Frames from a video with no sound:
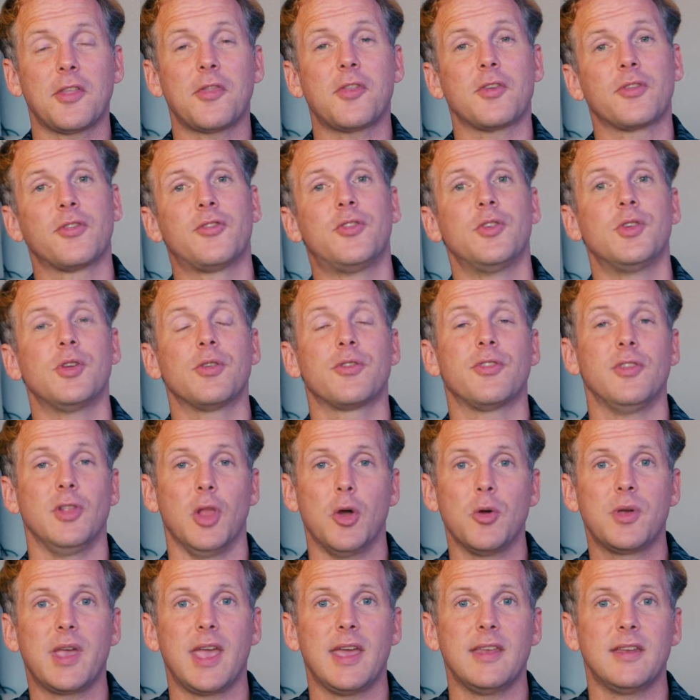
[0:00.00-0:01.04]
that the studio is
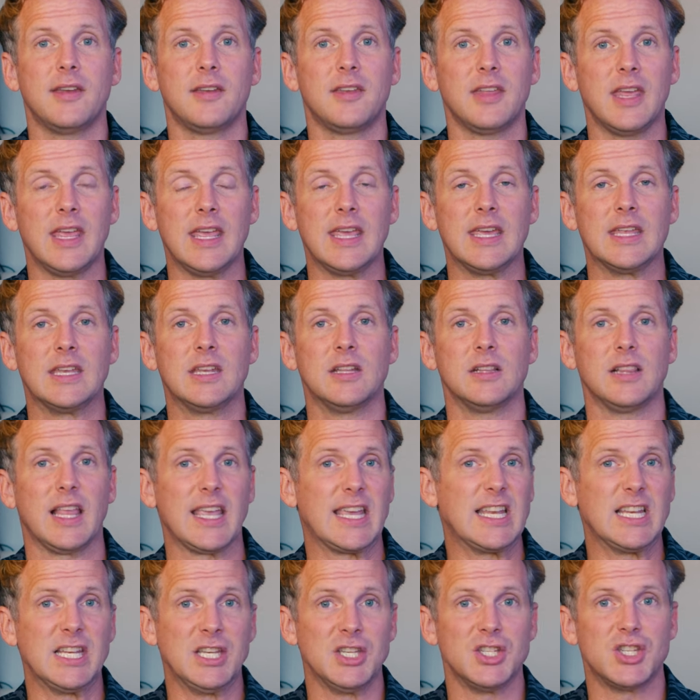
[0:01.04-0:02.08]
located in
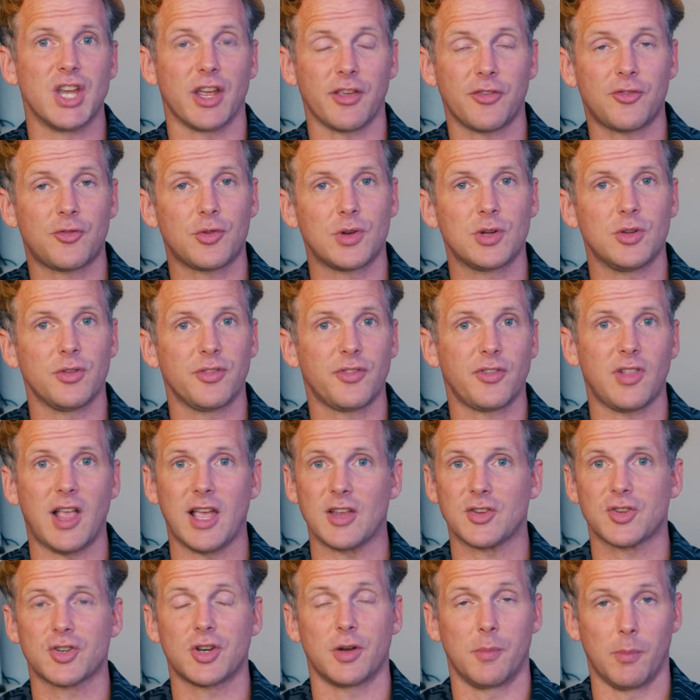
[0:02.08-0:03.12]
like an industrial
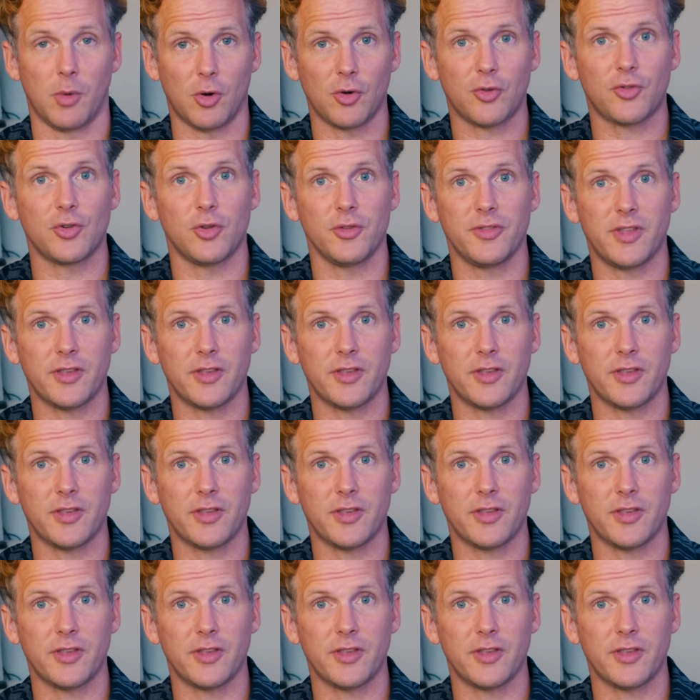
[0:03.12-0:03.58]
slash commercial